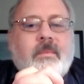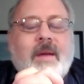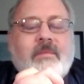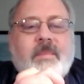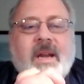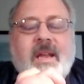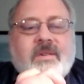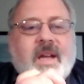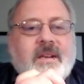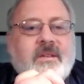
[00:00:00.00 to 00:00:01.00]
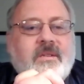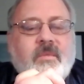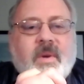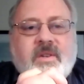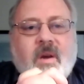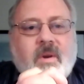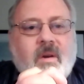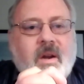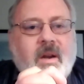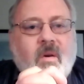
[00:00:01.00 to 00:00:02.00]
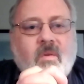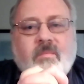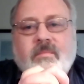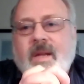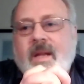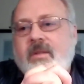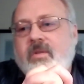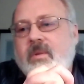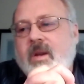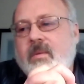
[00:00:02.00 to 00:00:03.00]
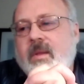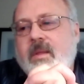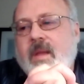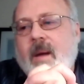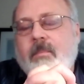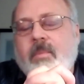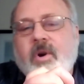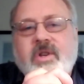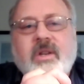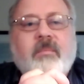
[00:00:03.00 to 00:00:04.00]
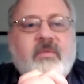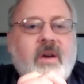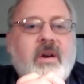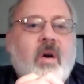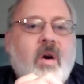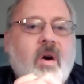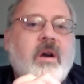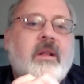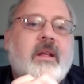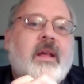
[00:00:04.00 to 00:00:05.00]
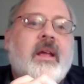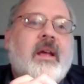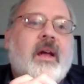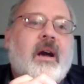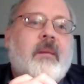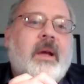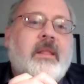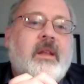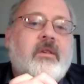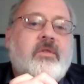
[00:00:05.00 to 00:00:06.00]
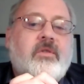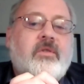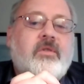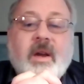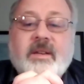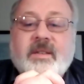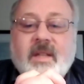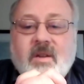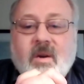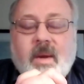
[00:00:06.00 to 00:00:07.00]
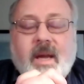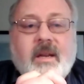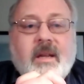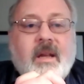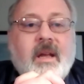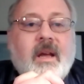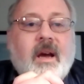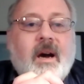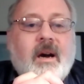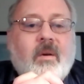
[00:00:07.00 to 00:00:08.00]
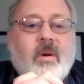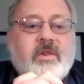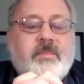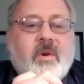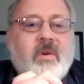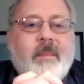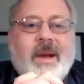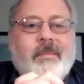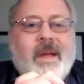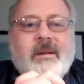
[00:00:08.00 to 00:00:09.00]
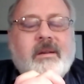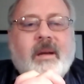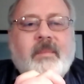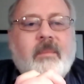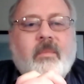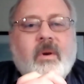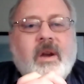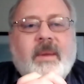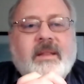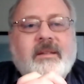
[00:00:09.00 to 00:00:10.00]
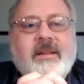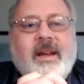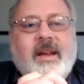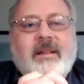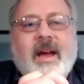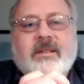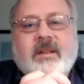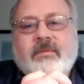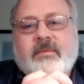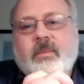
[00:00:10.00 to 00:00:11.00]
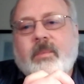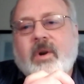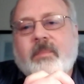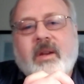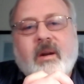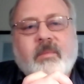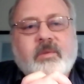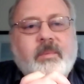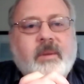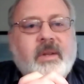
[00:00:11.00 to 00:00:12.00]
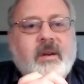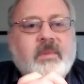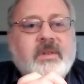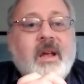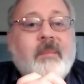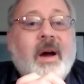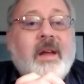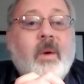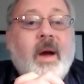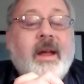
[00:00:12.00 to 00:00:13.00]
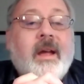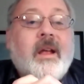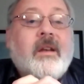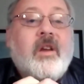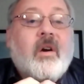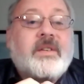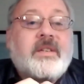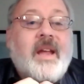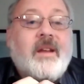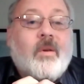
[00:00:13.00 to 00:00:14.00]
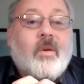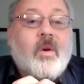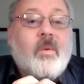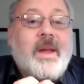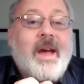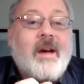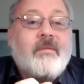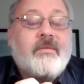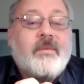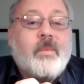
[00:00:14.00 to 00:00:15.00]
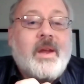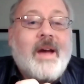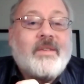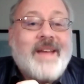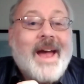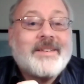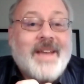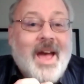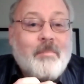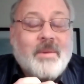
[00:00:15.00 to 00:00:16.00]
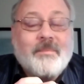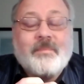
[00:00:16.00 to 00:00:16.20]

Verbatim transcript: everybody here's got too much going on at home, and too, you know, I'm pushing them very hard um, and they're joyously doing it. Uh, all this programming. I'm not. I'm not worrying about the ticky tack stuff. We'll put up the numbers. We put up the numbers. By the way, New York State, although we have we have a tax cap,